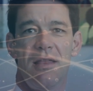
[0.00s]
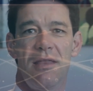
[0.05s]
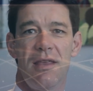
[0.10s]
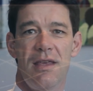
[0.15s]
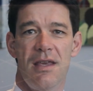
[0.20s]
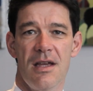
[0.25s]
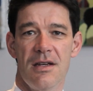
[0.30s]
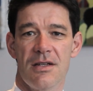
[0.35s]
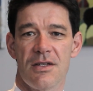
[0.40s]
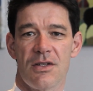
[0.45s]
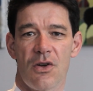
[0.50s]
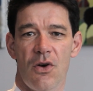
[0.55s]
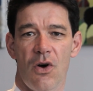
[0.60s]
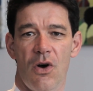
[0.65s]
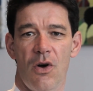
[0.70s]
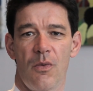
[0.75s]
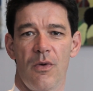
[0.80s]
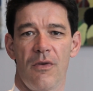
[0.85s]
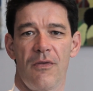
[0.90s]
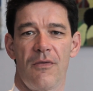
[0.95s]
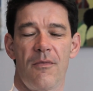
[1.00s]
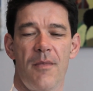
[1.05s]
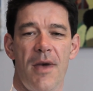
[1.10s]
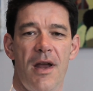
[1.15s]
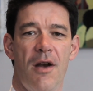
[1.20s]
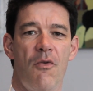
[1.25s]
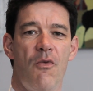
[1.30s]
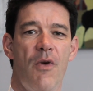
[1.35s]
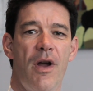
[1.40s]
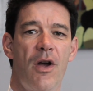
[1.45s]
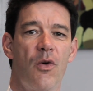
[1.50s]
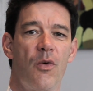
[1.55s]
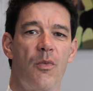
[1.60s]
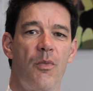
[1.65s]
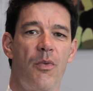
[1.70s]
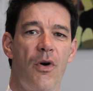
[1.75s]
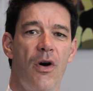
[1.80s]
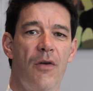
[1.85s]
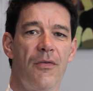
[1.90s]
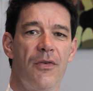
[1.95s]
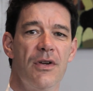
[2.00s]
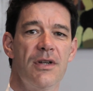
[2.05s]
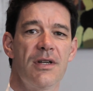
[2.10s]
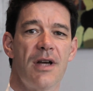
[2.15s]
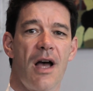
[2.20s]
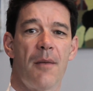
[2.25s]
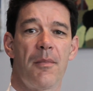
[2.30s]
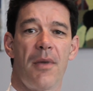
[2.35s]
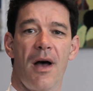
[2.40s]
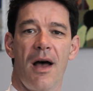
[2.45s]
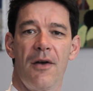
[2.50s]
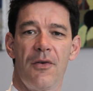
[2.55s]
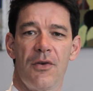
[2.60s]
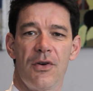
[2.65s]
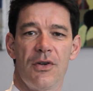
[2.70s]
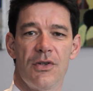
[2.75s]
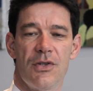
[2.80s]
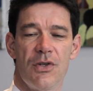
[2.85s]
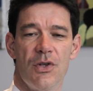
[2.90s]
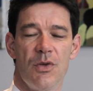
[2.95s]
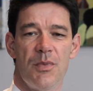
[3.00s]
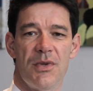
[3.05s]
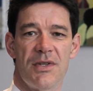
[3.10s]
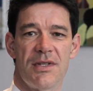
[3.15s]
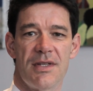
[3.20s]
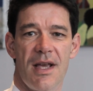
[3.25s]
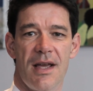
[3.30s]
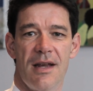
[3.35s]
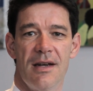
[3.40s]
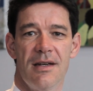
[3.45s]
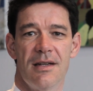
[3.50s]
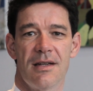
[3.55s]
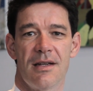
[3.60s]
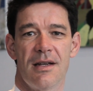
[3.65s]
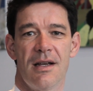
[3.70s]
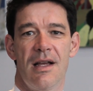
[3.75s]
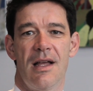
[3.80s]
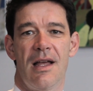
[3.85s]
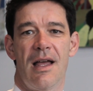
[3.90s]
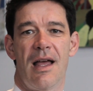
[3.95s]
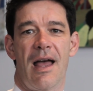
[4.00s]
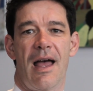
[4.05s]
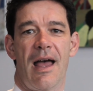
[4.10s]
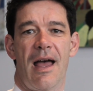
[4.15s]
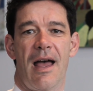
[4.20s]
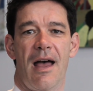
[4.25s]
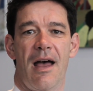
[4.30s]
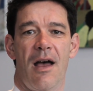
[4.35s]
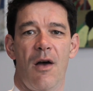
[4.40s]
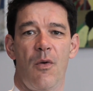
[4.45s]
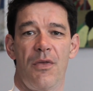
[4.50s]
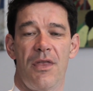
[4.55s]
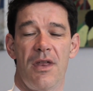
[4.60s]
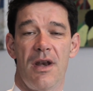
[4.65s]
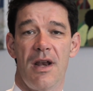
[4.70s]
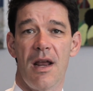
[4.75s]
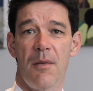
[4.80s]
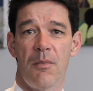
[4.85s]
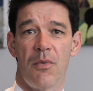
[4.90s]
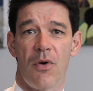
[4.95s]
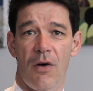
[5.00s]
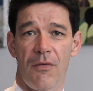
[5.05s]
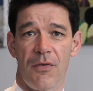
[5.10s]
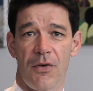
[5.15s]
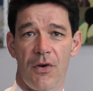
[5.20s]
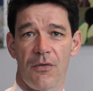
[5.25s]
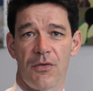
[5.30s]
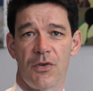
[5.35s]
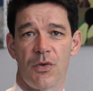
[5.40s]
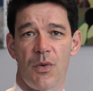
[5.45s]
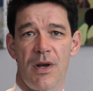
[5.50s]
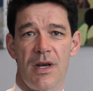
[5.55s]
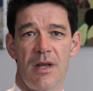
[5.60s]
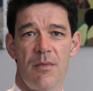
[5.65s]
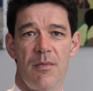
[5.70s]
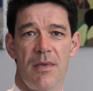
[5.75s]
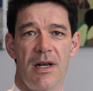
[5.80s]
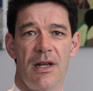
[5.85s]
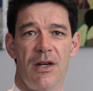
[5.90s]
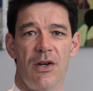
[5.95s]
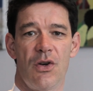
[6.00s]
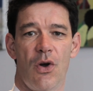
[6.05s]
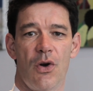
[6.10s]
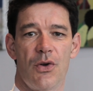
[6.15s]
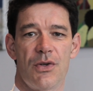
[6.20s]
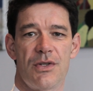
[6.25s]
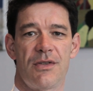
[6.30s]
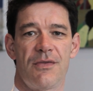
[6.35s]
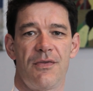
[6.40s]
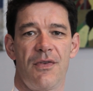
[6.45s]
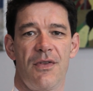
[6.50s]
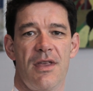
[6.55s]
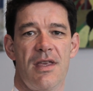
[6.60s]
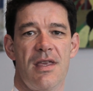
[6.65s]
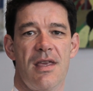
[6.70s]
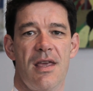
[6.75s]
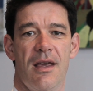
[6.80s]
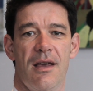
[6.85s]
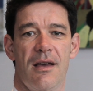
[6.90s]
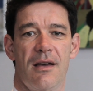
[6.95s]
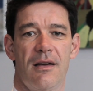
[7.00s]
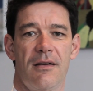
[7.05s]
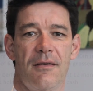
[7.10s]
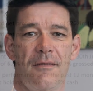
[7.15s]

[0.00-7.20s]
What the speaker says: the year just gone, we've made a record profit, up 102%, with a net profit of $20 million for the year.